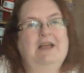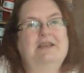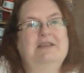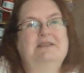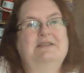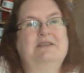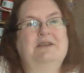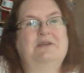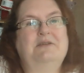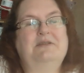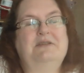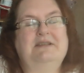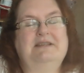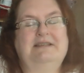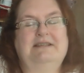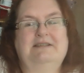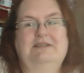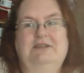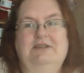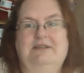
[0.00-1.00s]
So
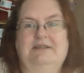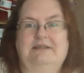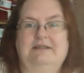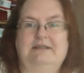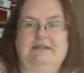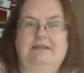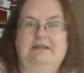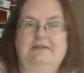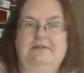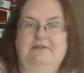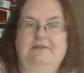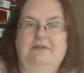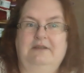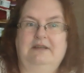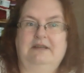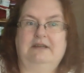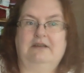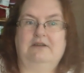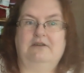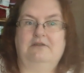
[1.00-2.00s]
this is just a little
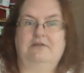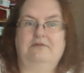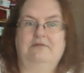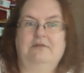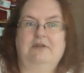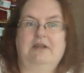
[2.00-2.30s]
video